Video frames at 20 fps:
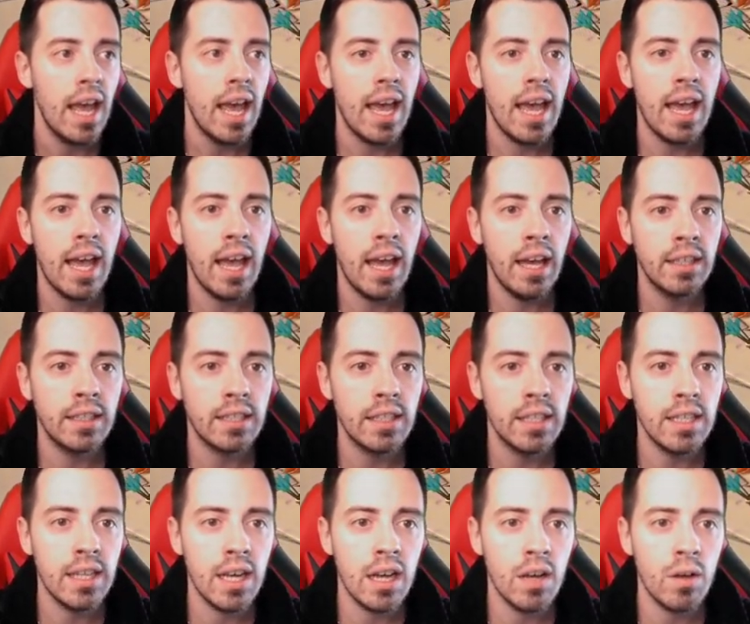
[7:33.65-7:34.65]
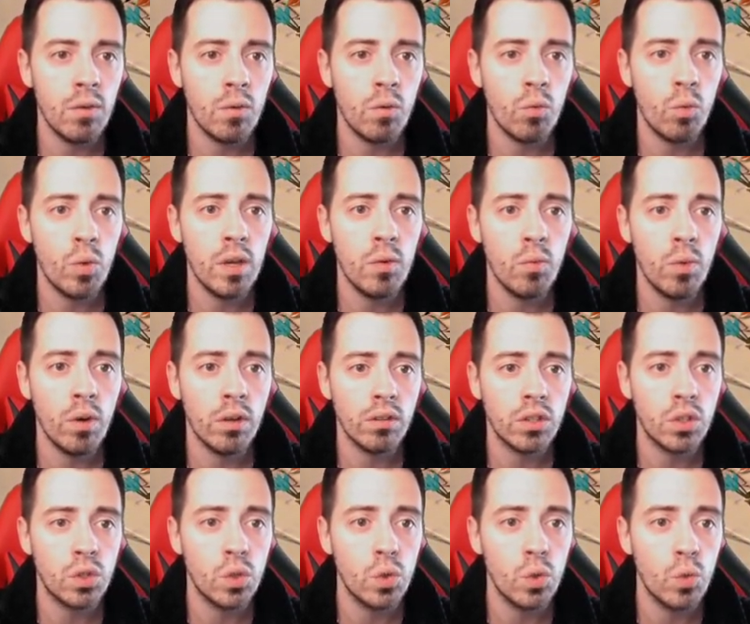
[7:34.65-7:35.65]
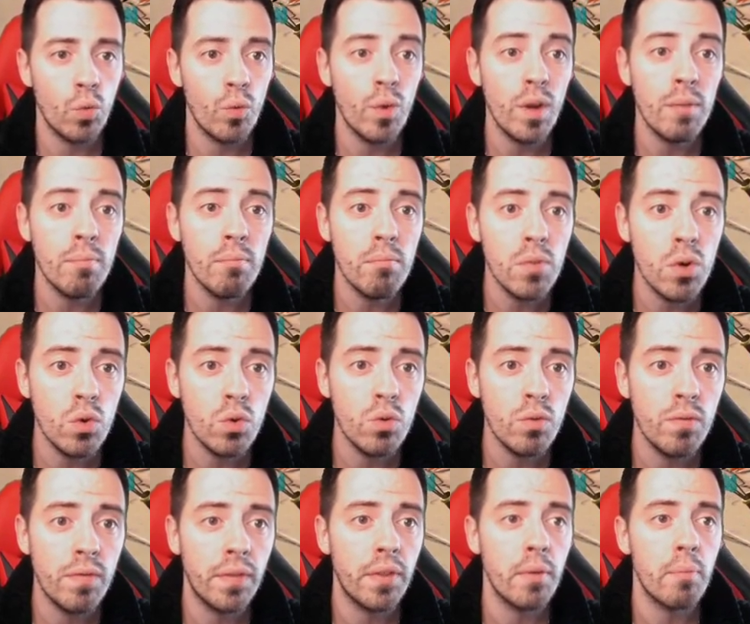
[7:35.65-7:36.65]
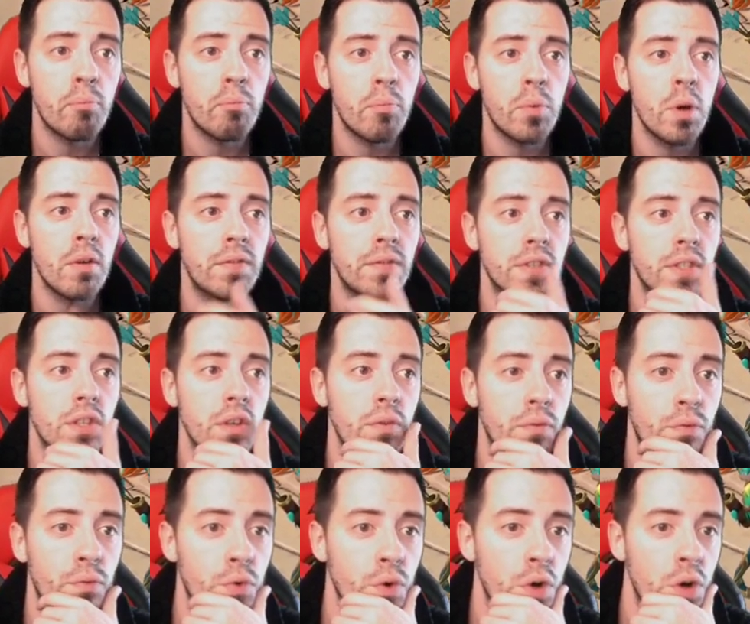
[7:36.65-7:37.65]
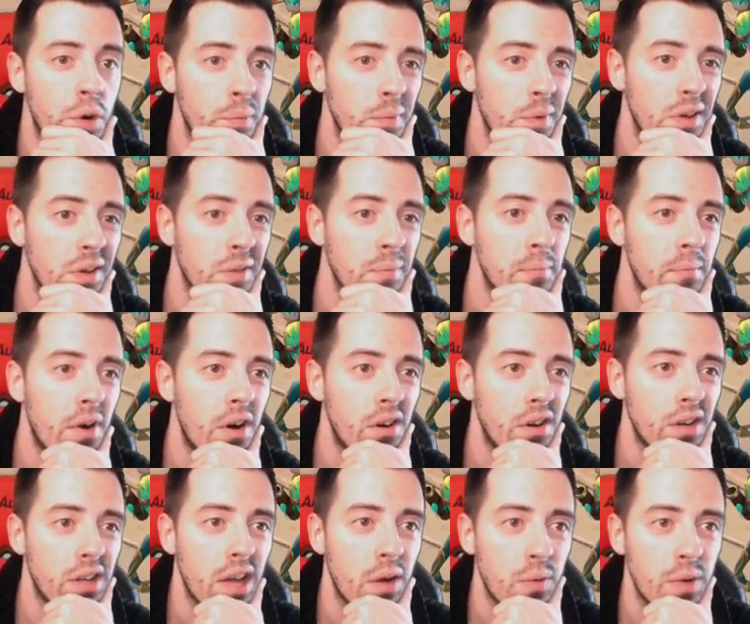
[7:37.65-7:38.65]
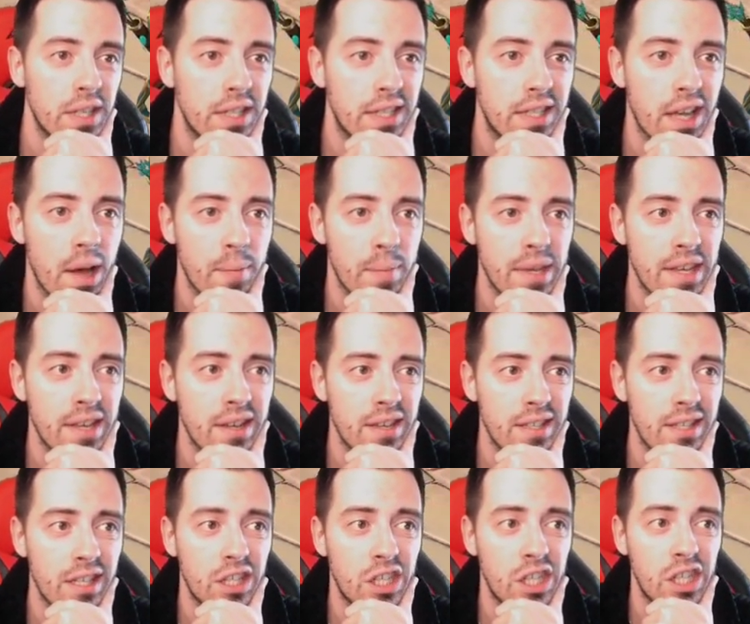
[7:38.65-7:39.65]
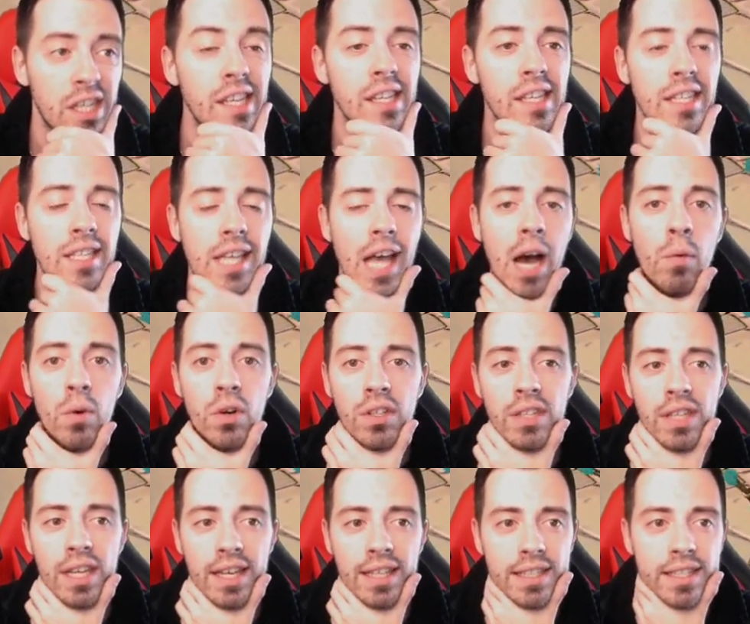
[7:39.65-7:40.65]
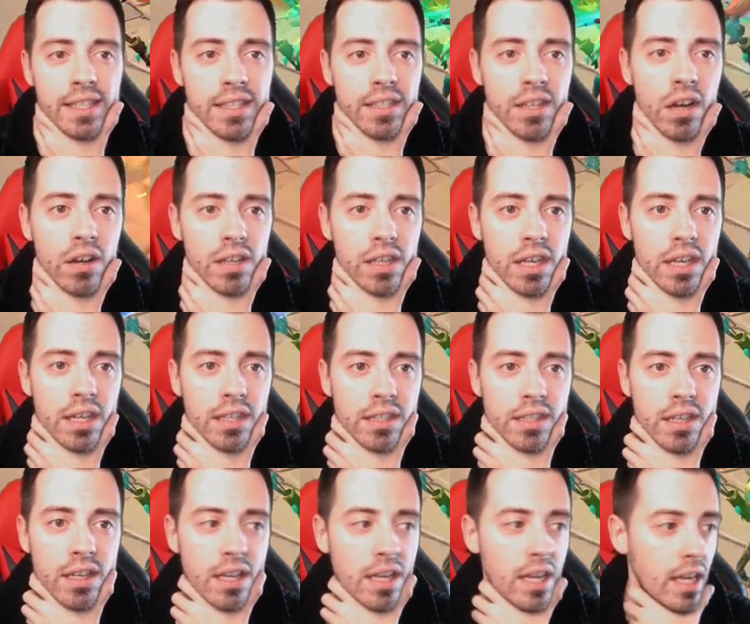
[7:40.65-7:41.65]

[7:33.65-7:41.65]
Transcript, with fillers: And now we want to remove the buffs from Margarita because she is our next target.